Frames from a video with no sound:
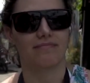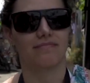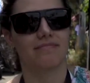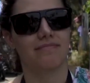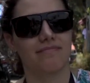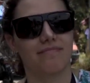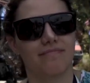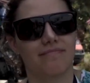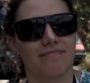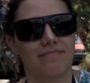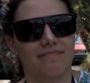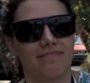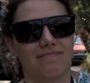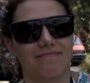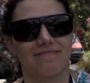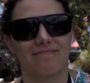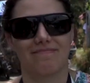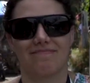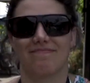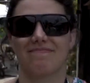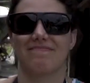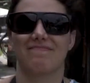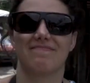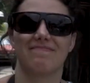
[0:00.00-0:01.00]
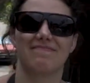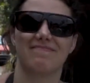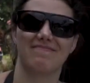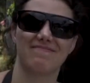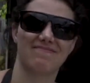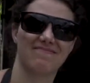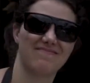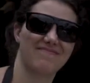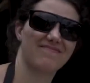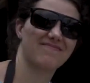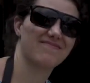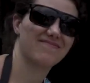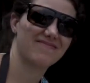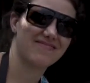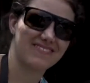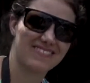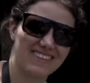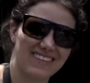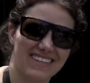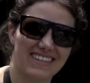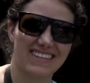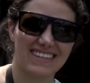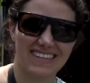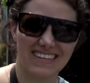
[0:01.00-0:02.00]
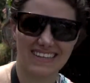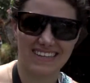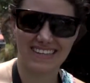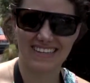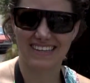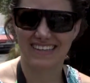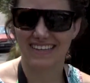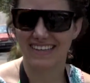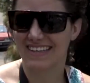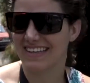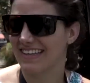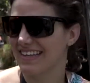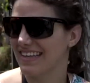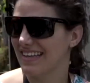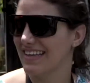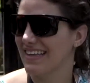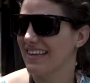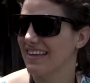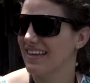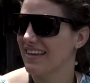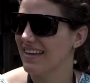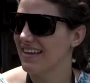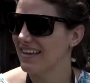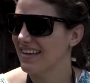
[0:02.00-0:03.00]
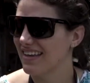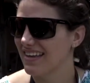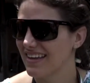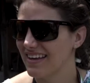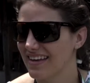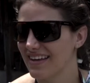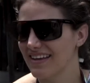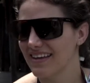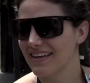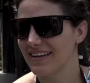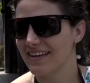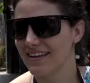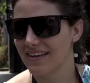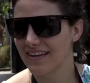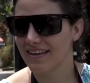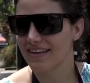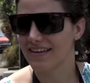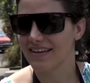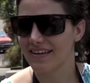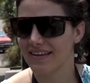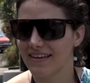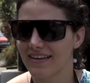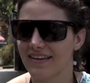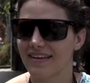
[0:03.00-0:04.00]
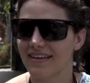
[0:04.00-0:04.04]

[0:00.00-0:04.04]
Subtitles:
I don't know. You like the seafood? This is seafood?